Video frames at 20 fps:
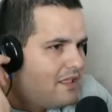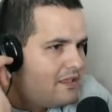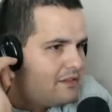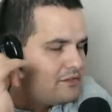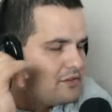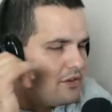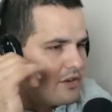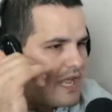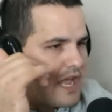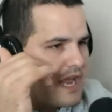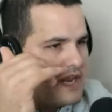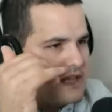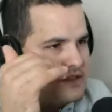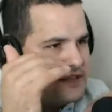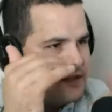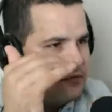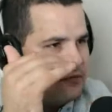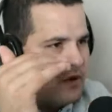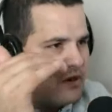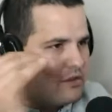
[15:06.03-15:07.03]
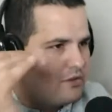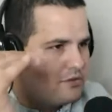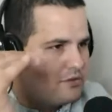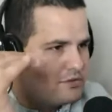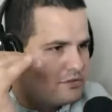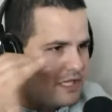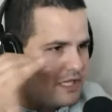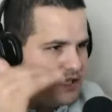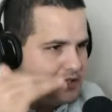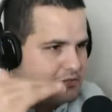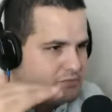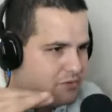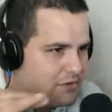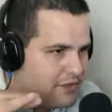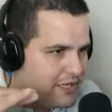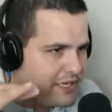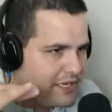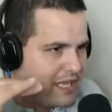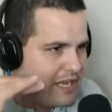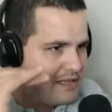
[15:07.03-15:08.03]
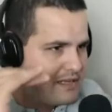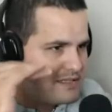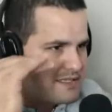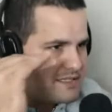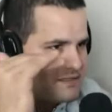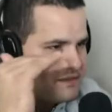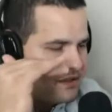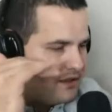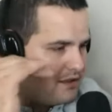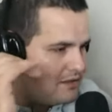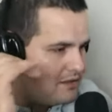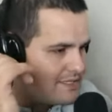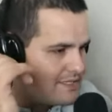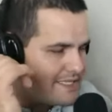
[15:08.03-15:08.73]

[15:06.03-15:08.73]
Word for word: So kind of did one of those things where they kind of uh,